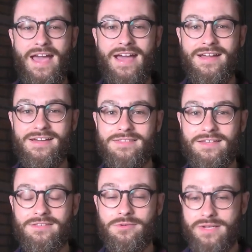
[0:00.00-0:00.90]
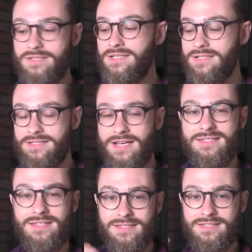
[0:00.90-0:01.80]
And I think the reason it
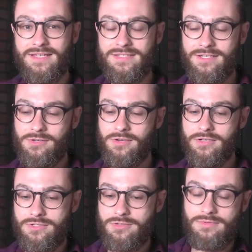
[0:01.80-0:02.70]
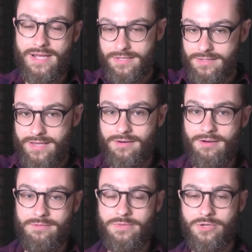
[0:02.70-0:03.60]
does this is in order to regulate
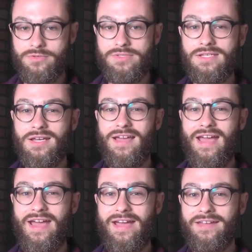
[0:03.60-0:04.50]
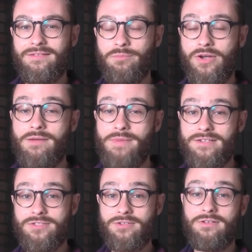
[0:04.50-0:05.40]
our moods and bring
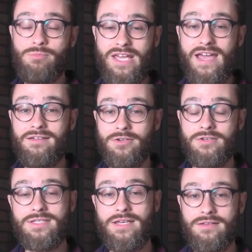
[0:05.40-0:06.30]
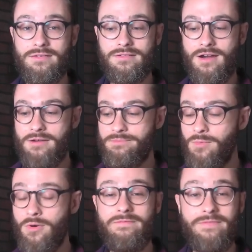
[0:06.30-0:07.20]
about certain behaviors that are
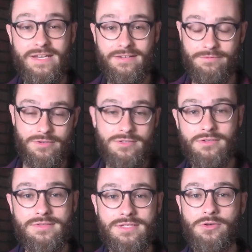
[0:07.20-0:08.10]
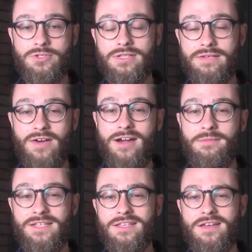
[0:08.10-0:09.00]
more fitting for certain social
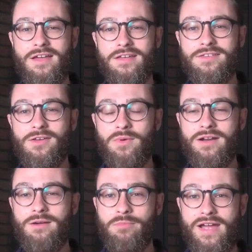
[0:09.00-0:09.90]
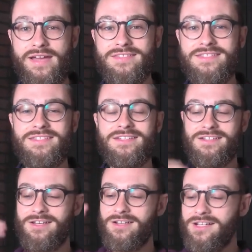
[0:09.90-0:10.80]
environments. So when our brains
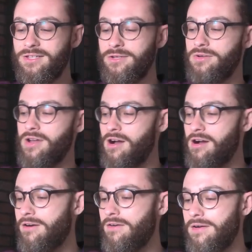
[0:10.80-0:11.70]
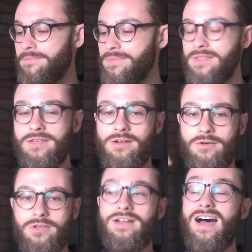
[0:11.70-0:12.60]
conclude, oh, you know,
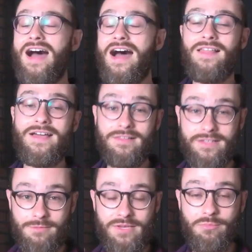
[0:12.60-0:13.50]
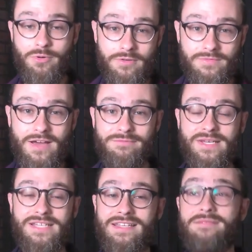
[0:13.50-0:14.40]
you're not likely to be approved of
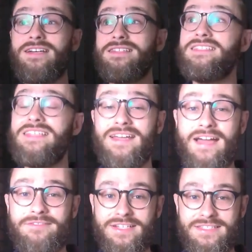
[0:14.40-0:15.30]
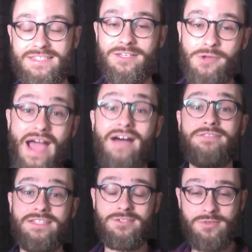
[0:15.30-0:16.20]
because I'm not seeing evidence that you have
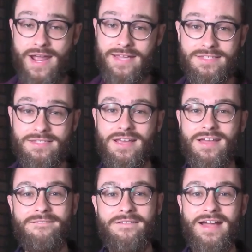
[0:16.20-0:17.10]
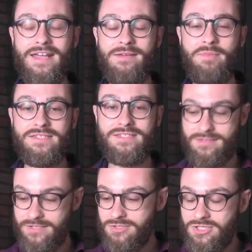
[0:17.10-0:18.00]
these traits, right? It
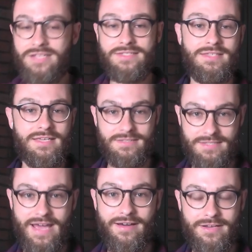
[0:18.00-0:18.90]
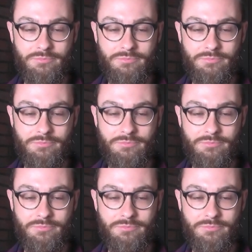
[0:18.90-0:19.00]
basically shuts things down.